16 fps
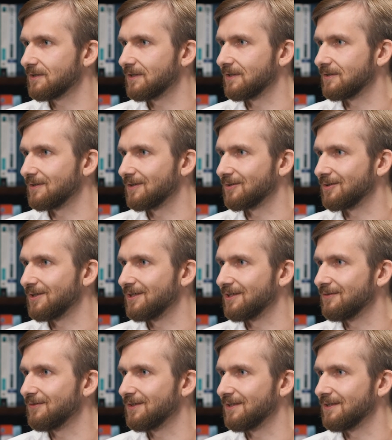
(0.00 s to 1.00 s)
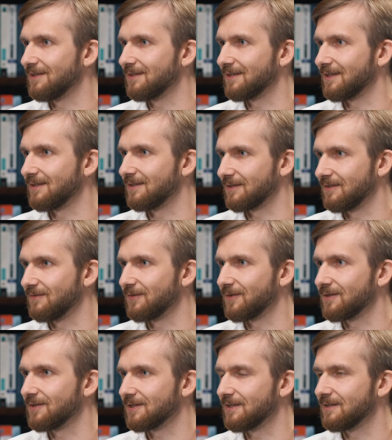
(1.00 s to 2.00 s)
Their creativity can
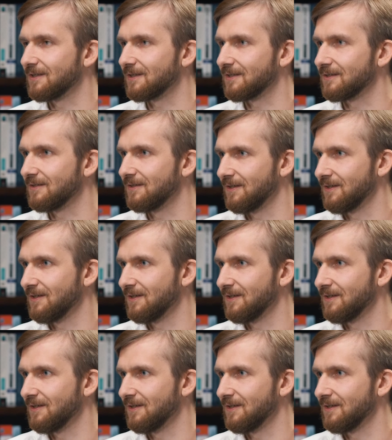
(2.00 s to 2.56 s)
flourish, and they can